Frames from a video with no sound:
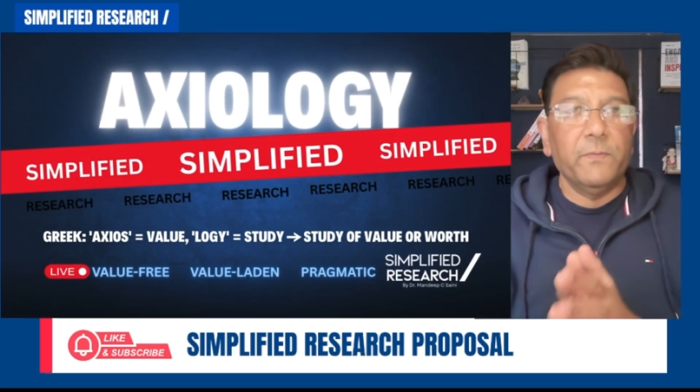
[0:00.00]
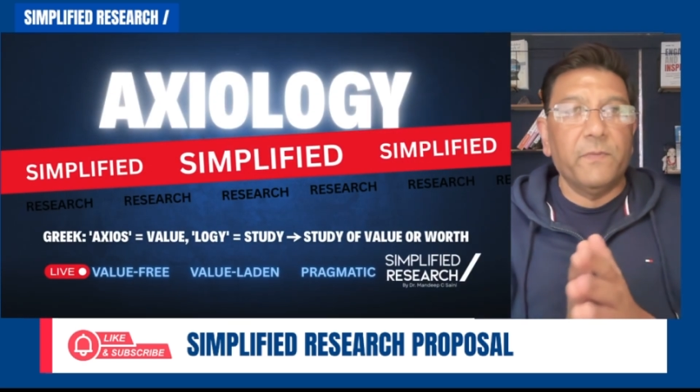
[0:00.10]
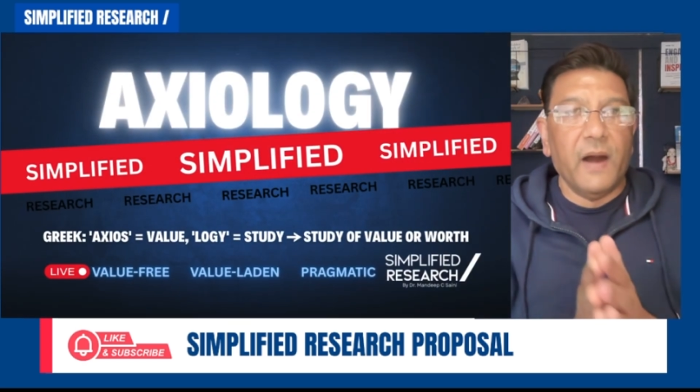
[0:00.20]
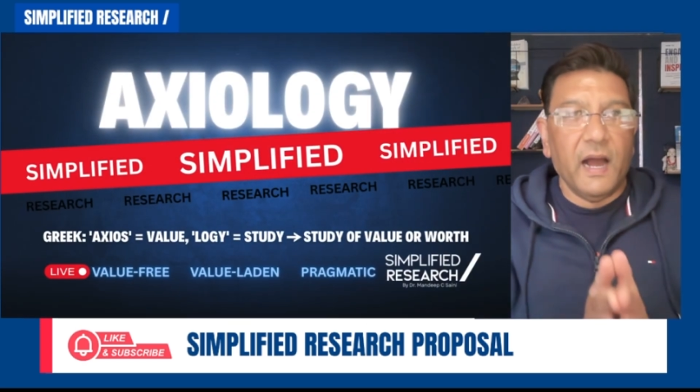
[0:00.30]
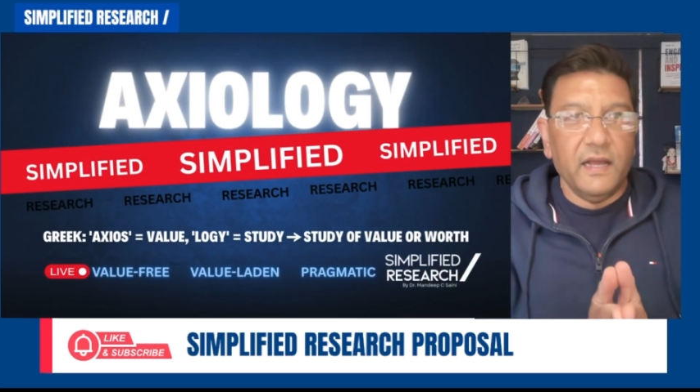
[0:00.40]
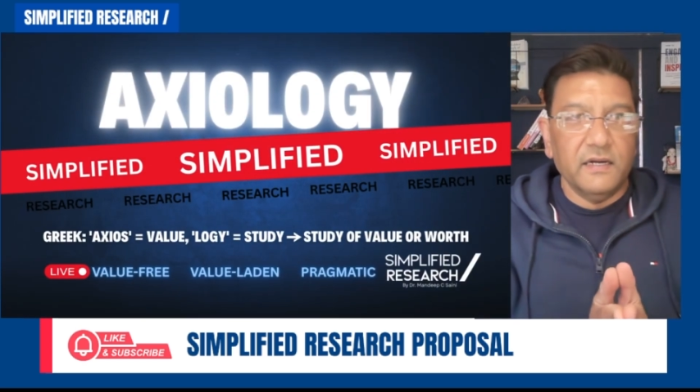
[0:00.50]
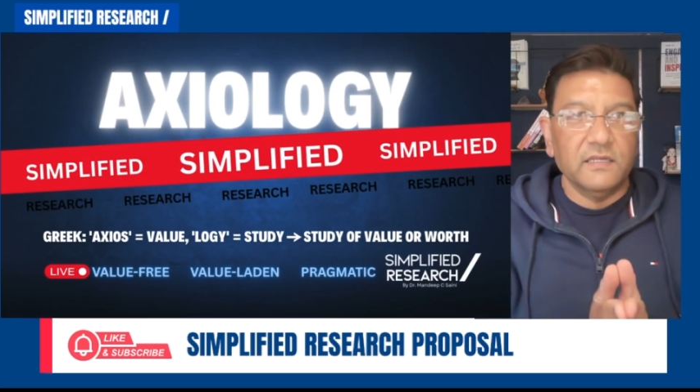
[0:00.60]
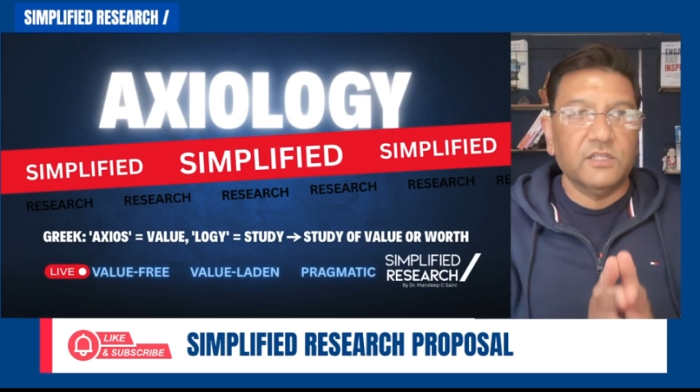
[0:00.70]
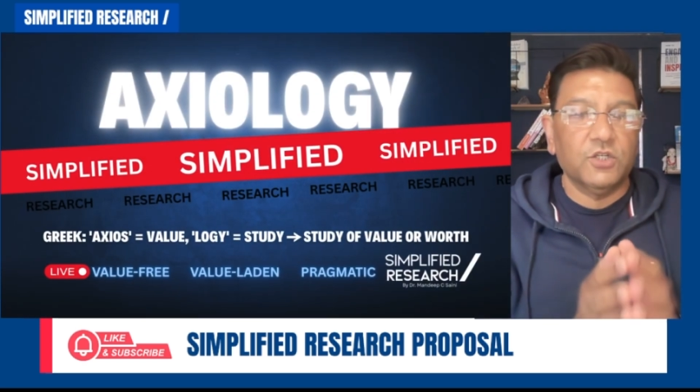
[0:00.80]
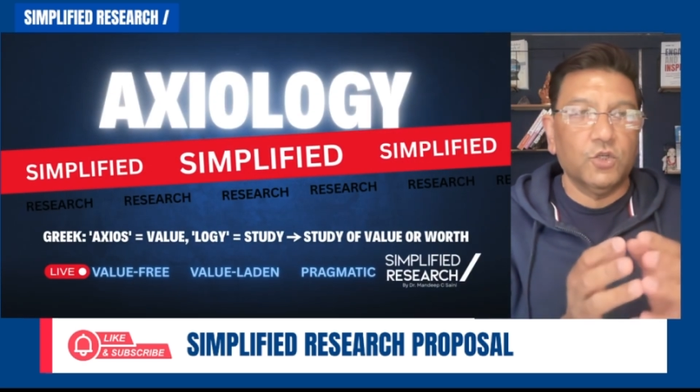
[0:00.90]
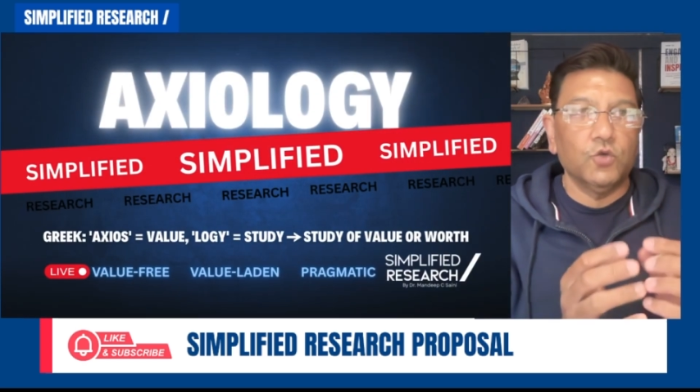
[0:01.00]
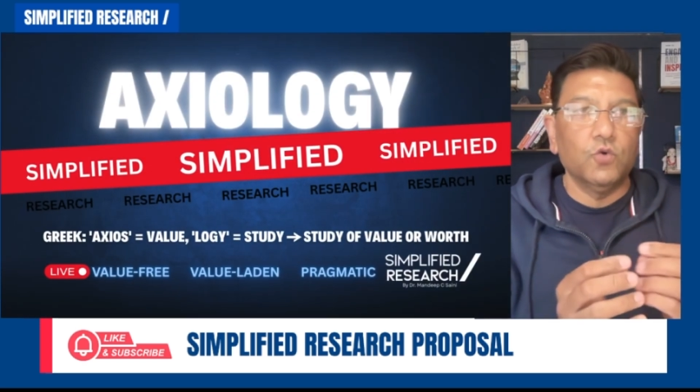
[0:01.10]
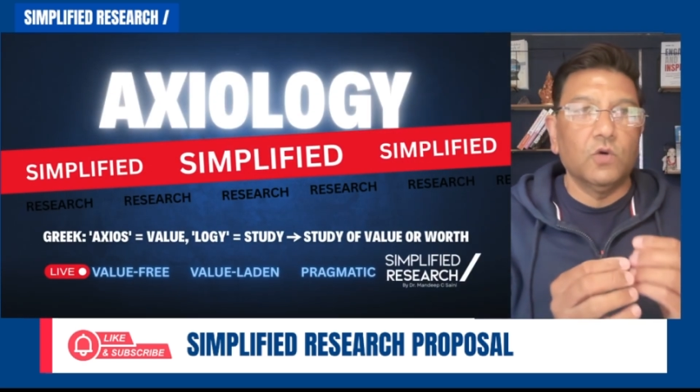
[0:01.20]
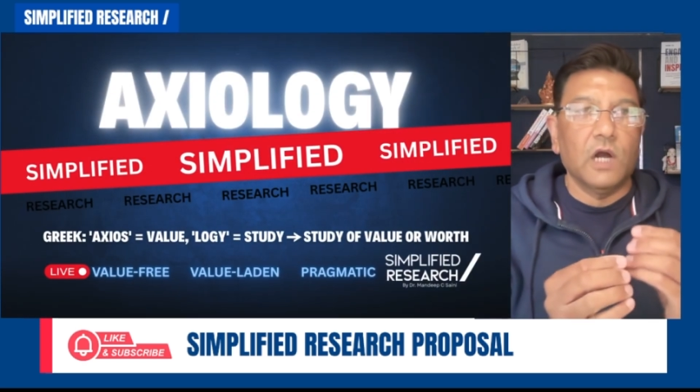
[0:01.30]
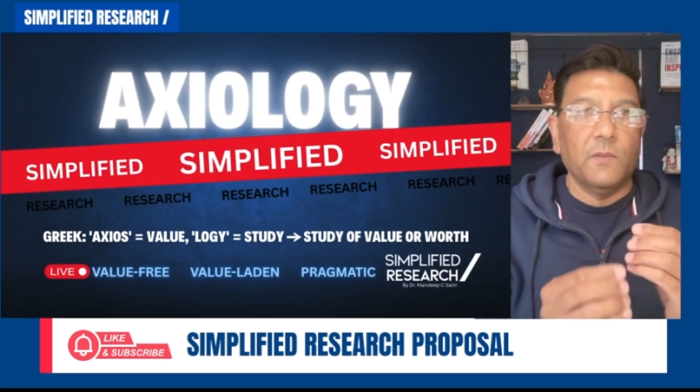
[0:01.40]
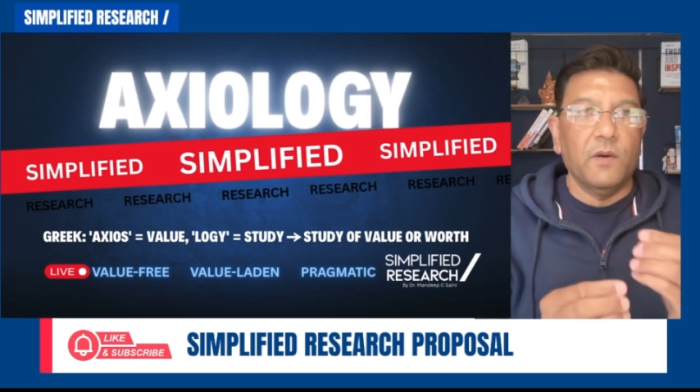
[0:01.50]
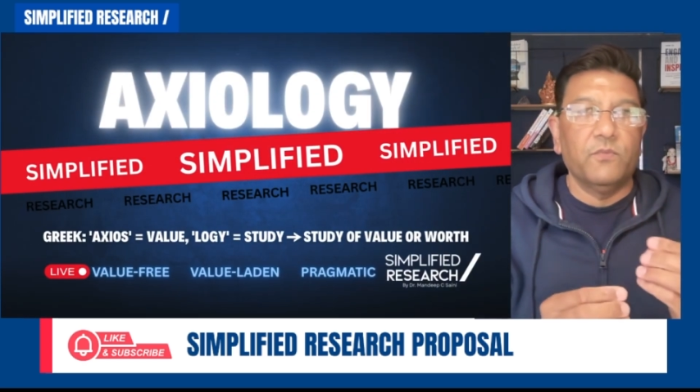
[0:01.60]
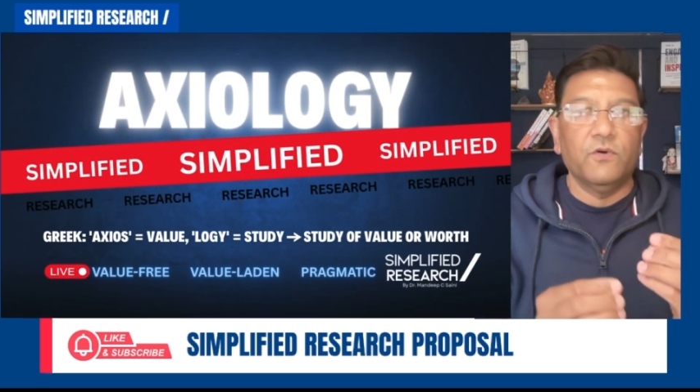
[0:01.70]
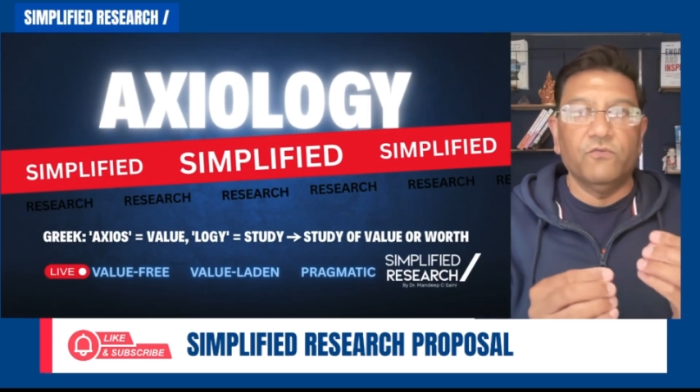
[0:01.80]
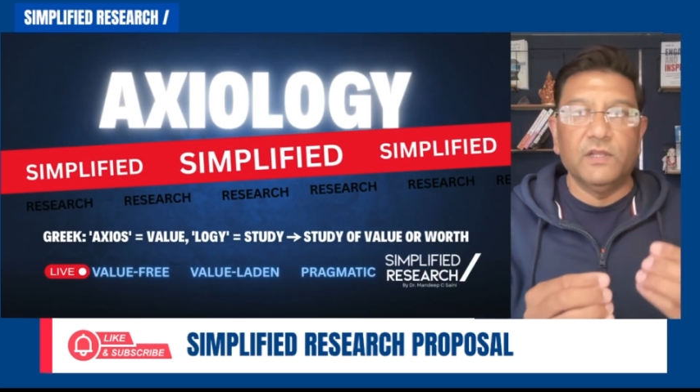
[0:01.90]
biased to come
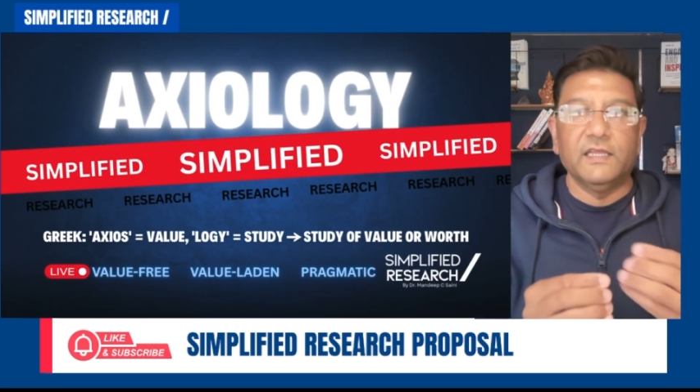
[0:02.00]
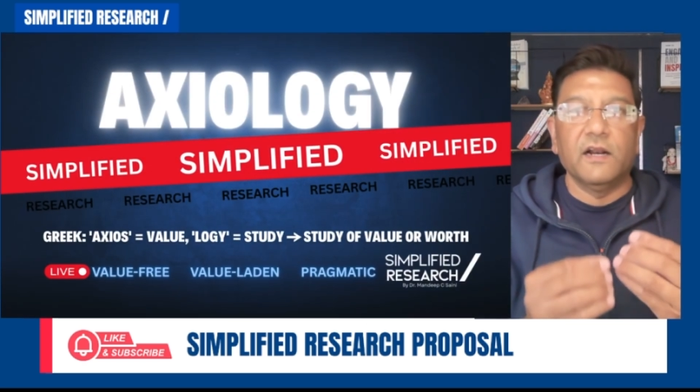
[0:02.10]
up with the